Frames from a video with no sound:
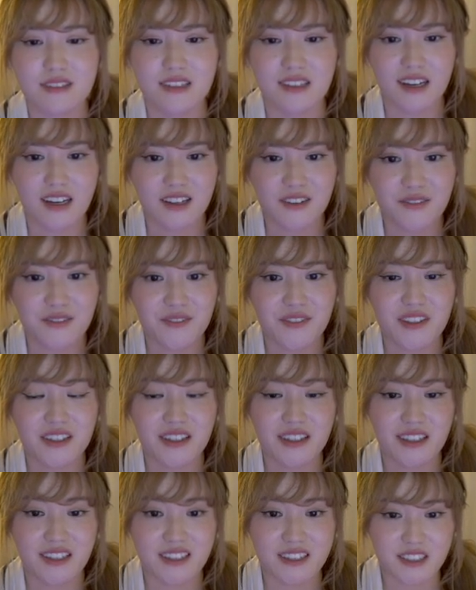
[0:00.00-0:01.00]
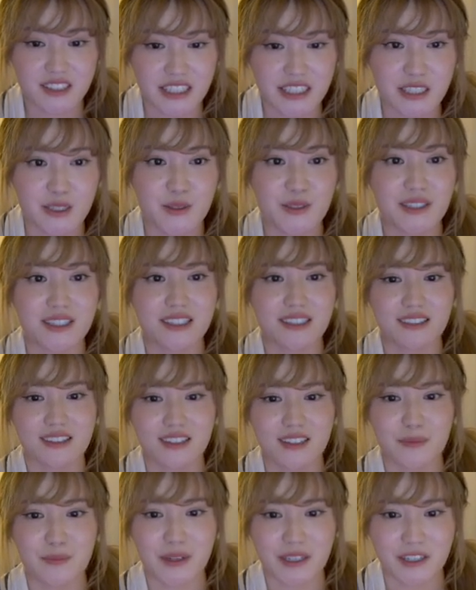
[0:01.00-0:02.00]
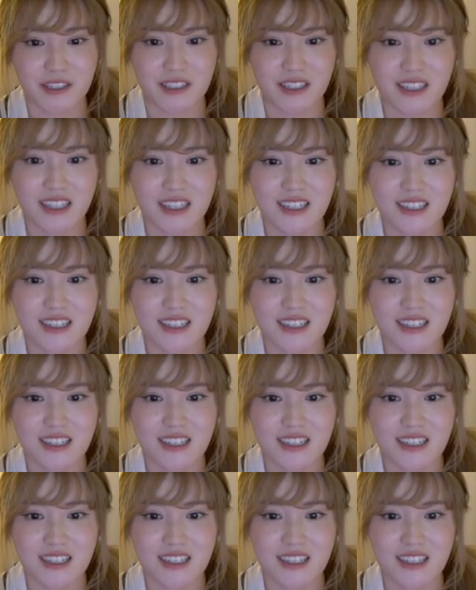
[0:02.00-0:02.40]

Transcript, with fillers: I'm feeling genuinely a lot better.